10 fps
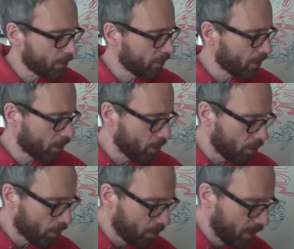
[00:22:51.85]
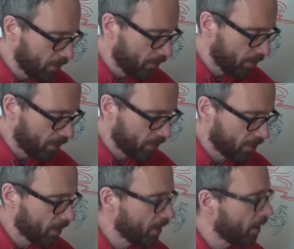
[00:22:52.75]
We've got a call coming in from
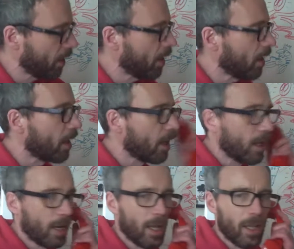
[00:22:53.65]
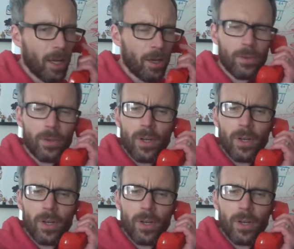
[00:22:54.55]
the hello.